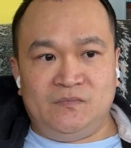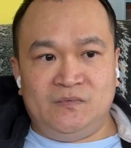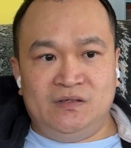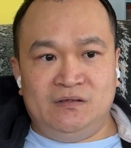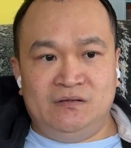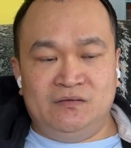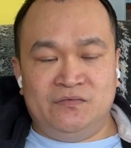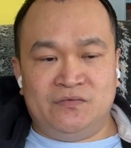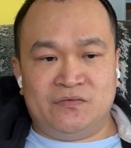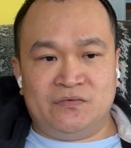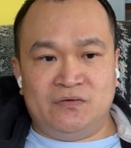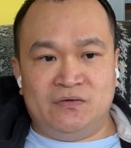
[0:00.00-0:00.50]

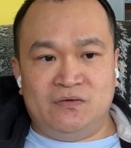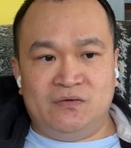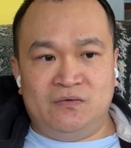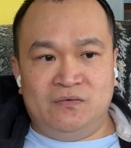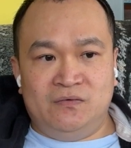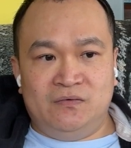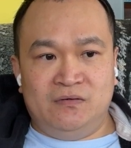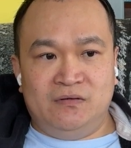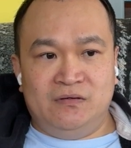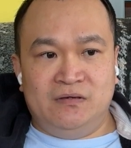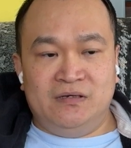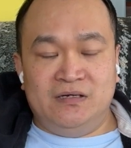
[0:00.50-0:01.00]
So
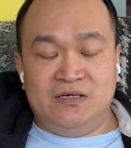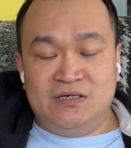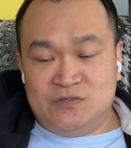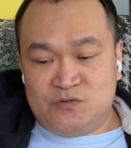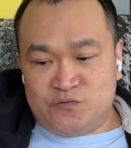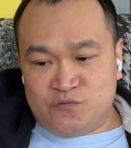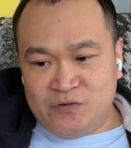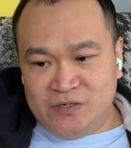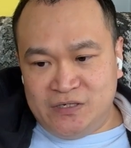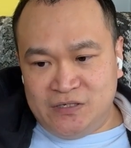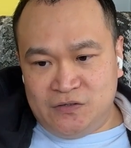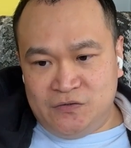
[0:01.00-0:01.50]
it's
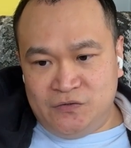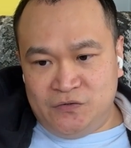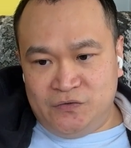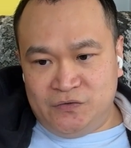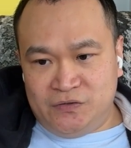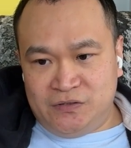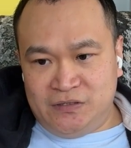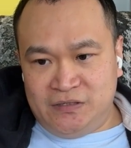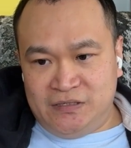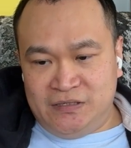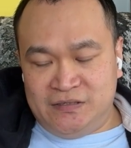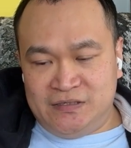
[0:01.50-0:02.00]
really
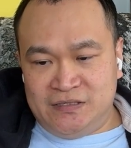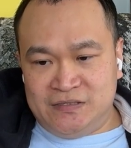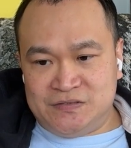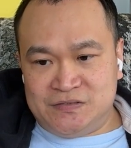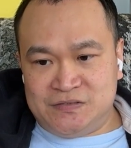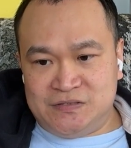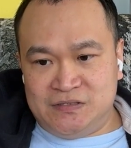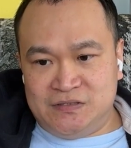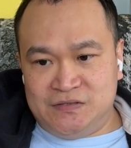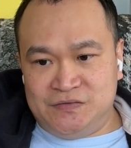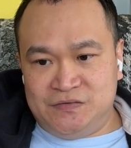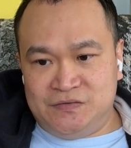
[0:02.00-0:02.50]
good in that
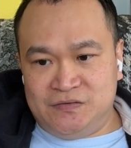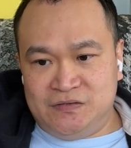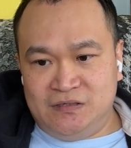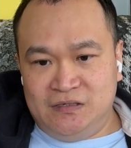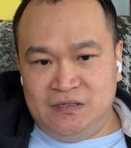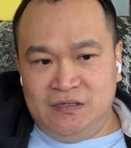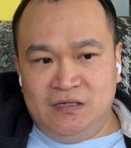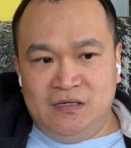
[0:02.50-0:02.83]
sense.